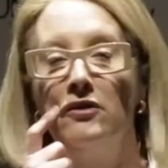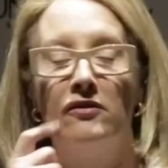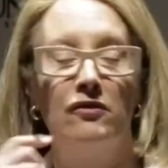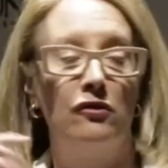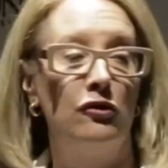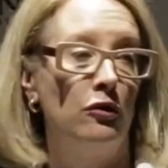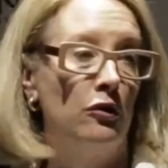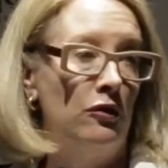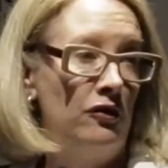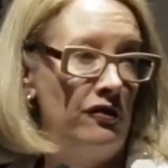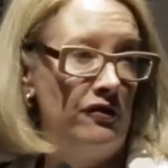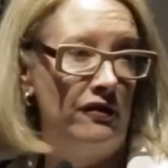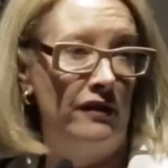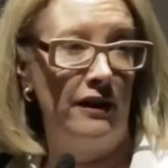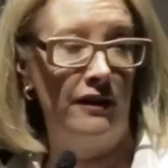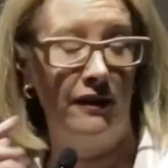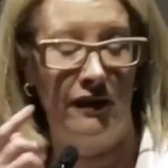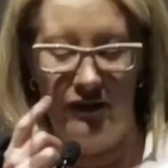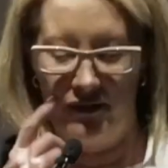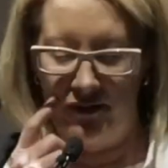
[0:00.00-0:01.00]
George
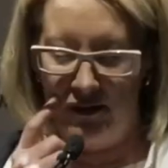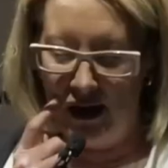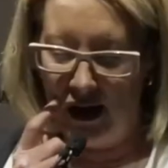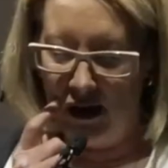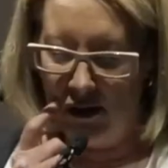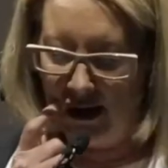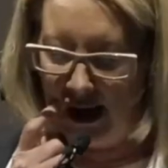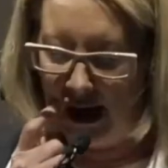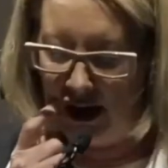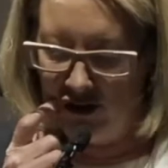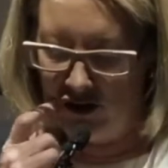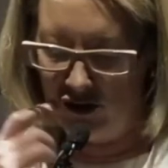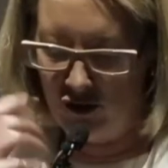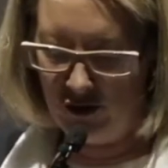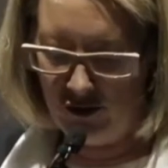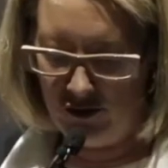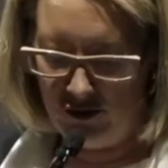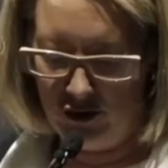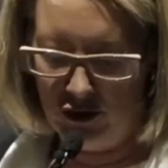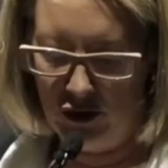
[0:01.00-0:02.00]
said, is now
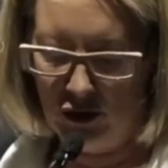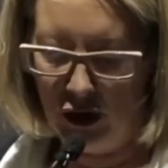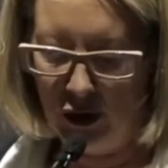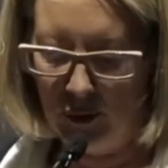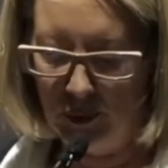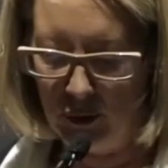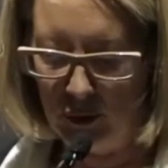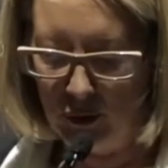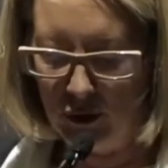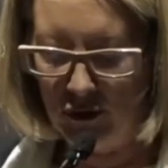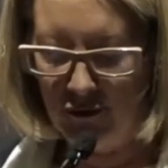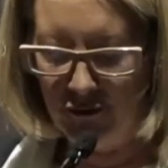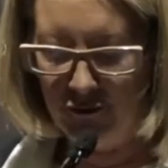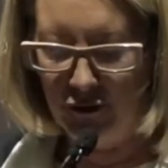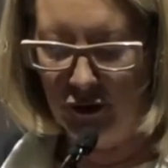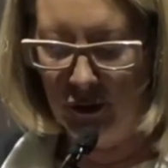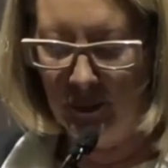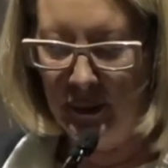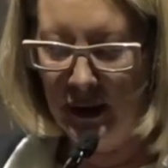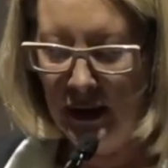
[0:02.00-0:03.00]
Ashurst, a global law
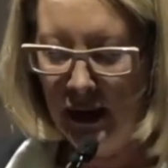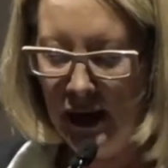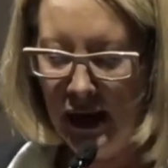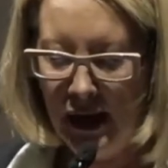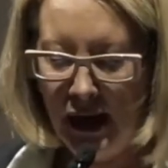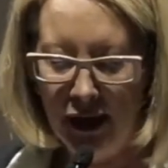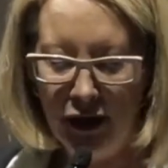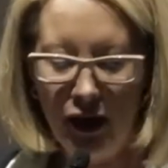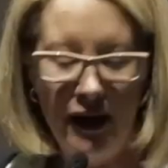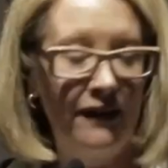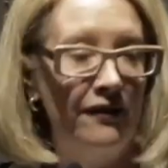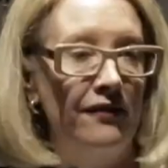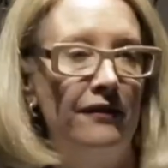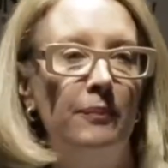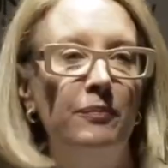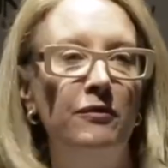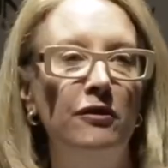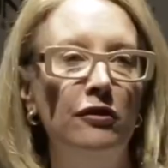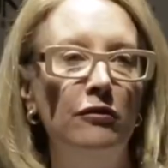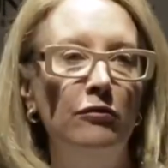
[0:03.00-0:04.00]
firm. And I
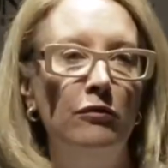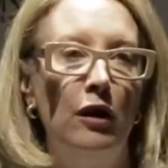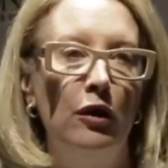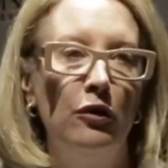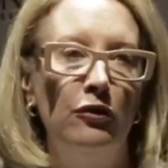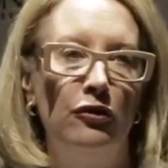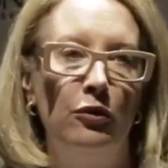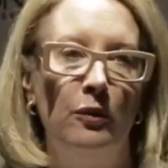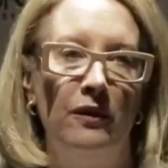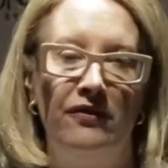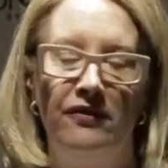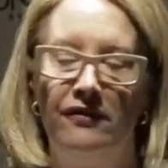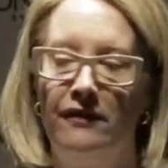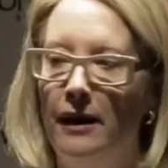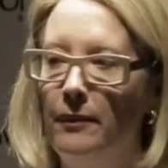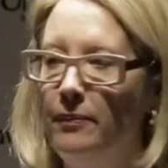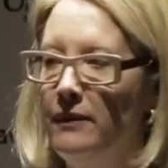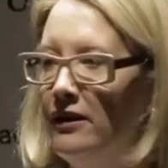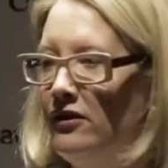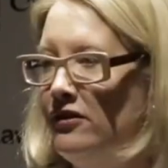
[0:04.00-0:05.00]
accepted a role to
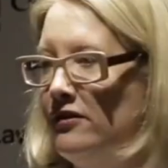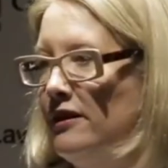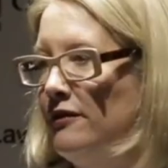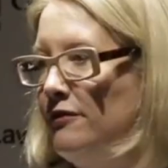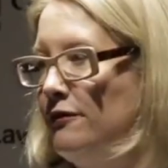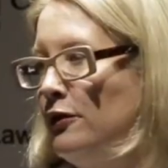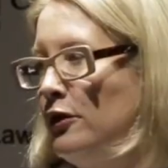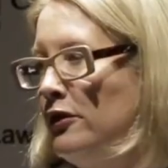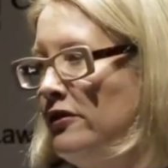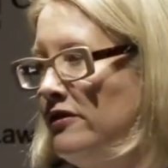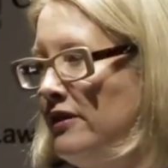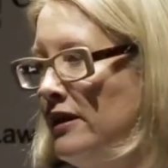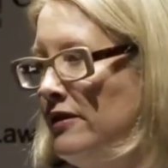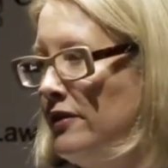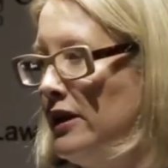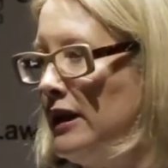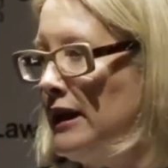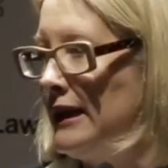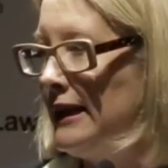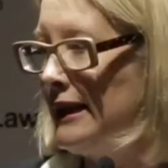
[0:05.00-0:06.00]
establish their first
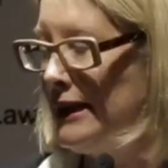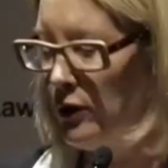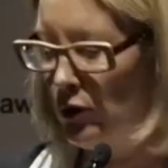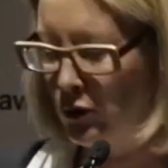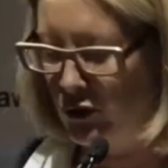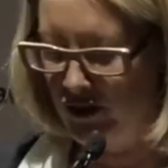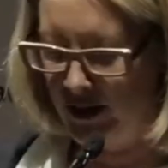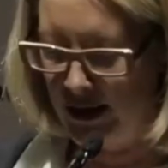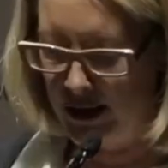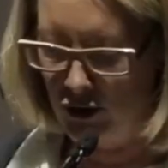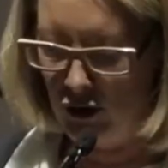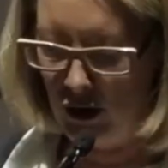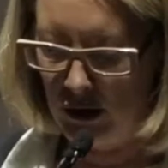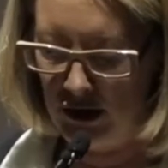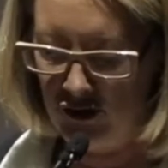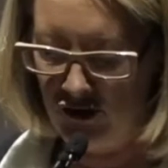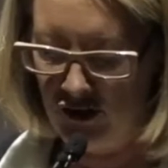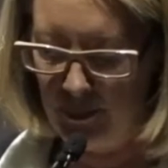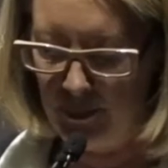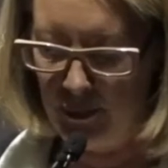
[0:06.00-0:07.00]
ever legal
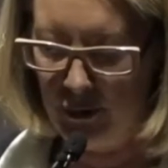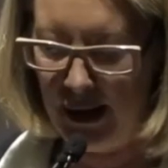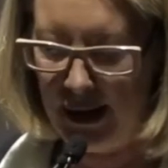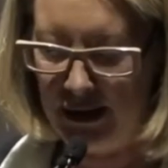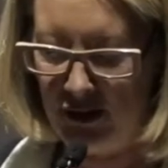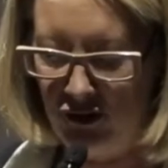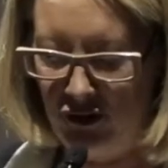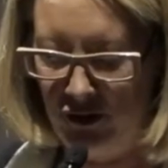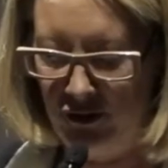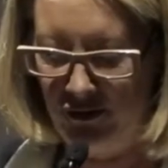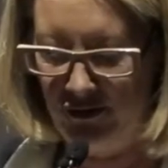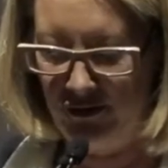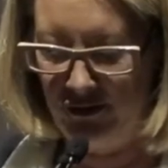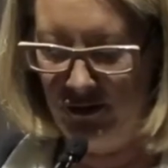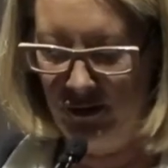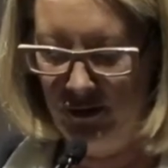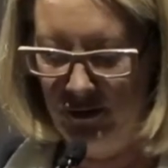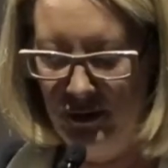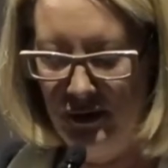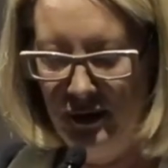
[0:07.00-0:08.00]
technology
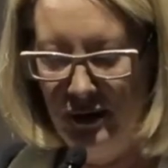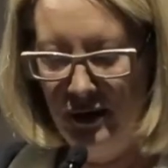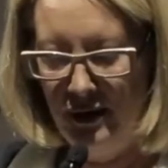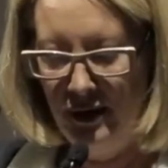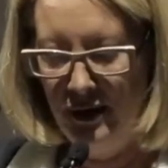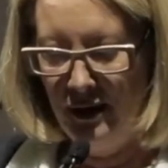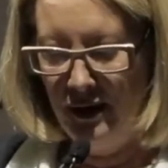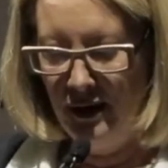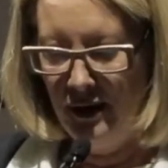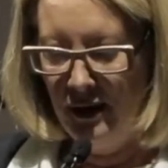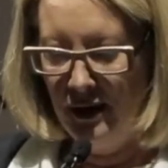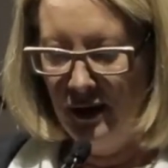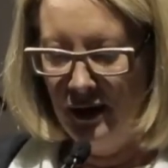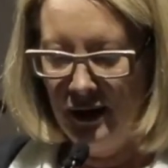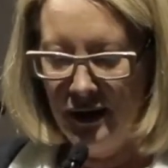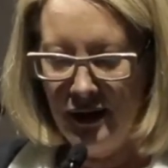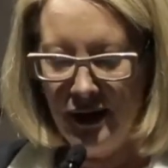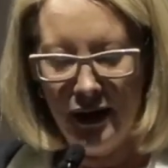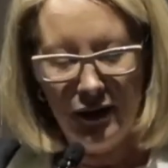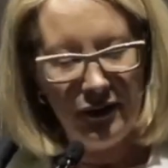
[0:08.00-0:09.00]
practice.
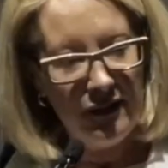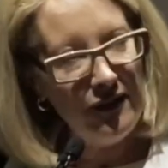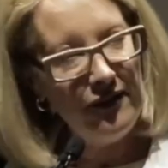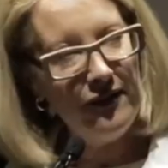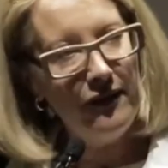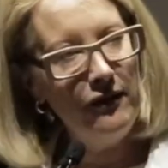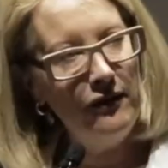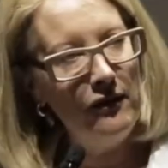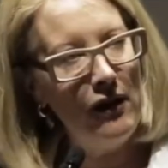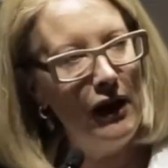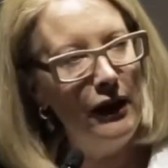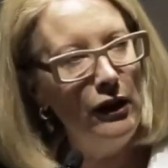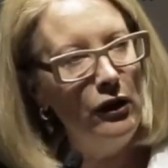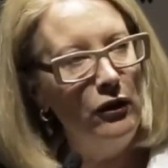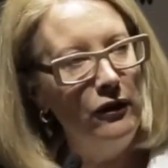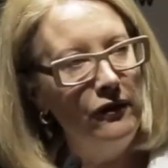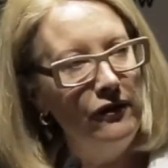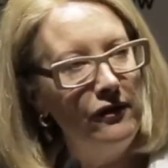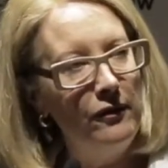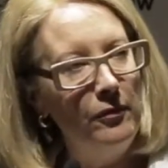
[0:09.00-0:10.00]
Now, I
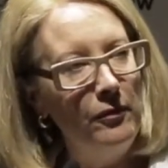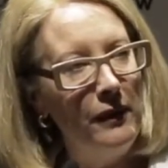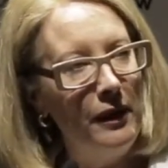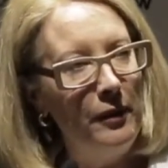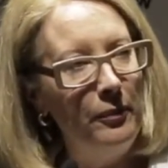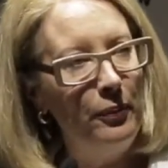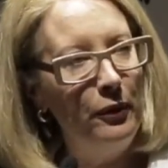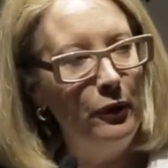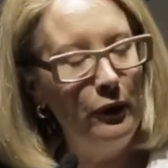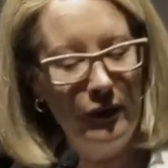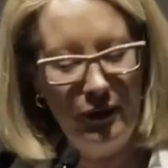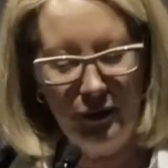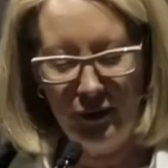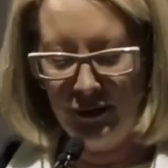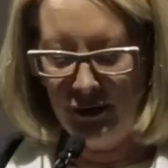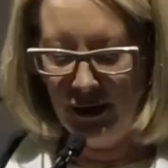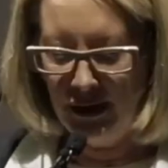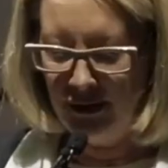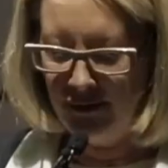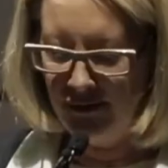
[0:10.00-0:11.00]
learnt some important
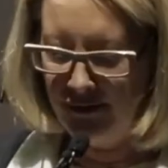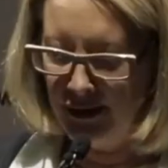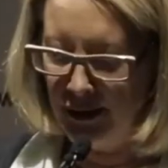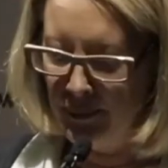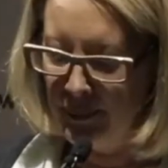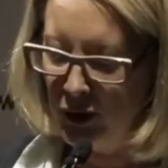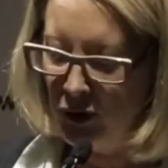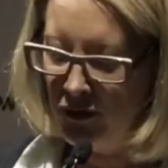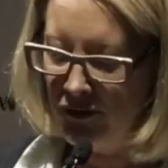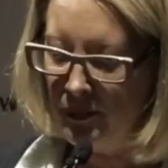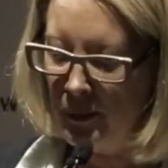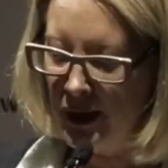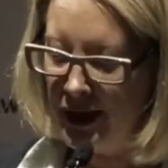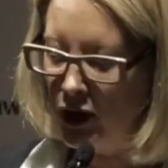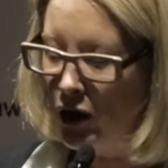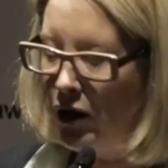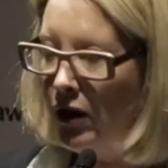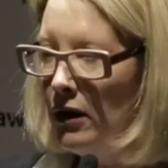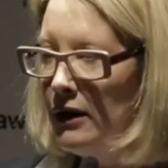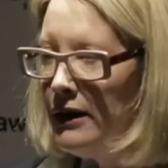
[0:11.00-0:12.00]
things here because my
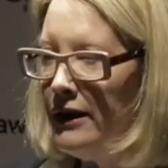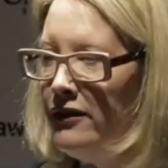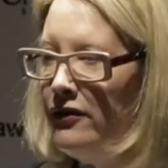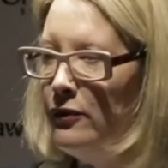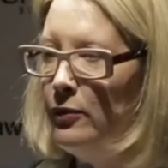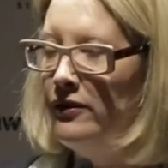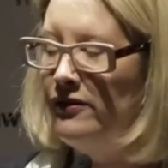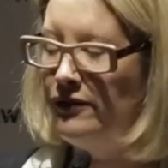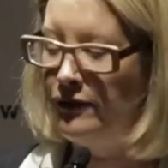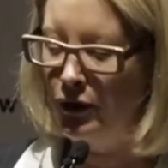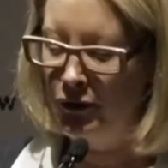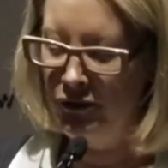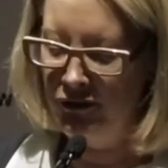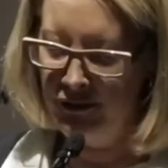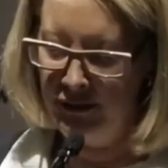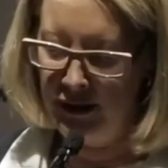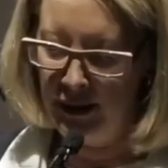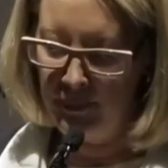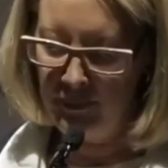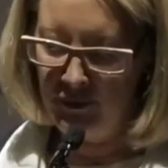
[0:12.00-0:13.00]
colleagues were so
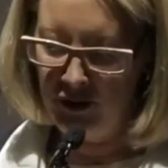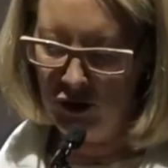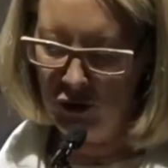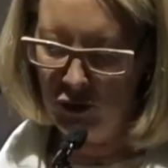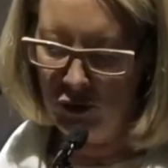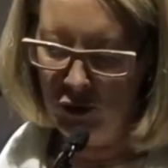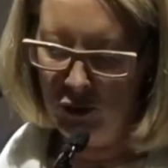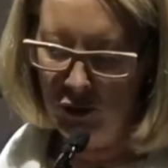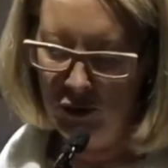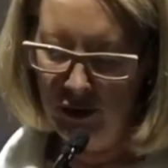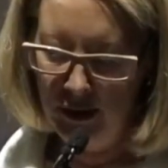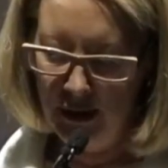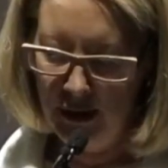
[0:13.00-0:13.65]
sceptical.